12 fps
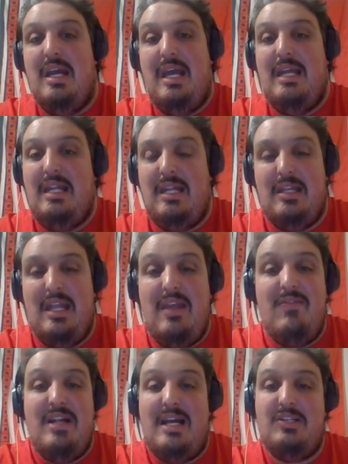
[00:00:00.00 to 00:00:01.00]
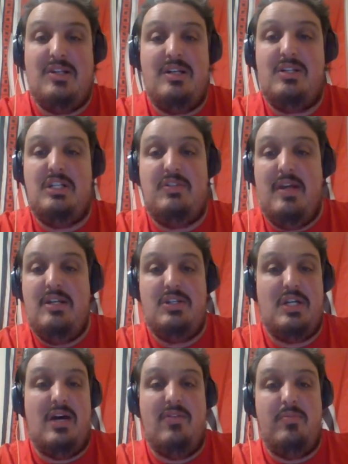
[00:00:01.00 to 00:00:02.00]
And they even asked Andrei
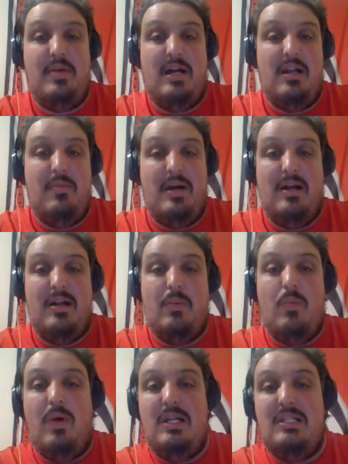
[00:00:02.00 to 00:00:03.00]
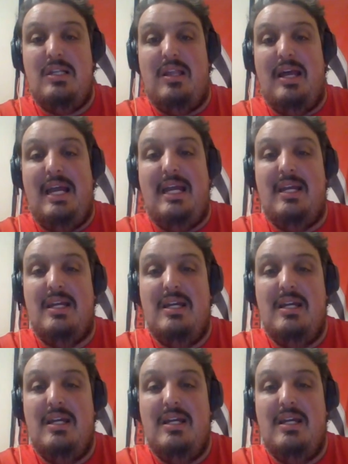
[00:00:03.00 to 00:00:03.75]
Svechnikov about it, about what's it like